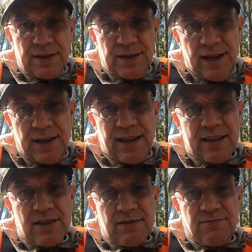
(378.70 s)
yeah,
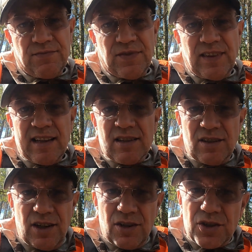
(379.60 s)
that's
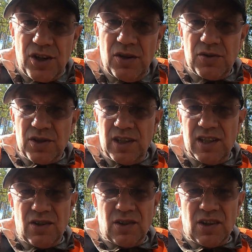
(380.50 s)
a deer's nose.
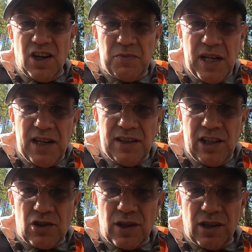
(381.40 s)
He's going to come down
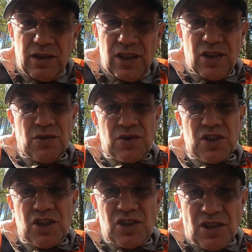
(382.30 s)
that trail. He's going to
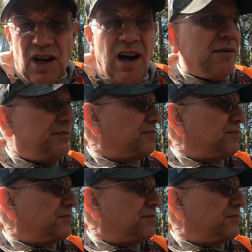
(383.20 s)
stop.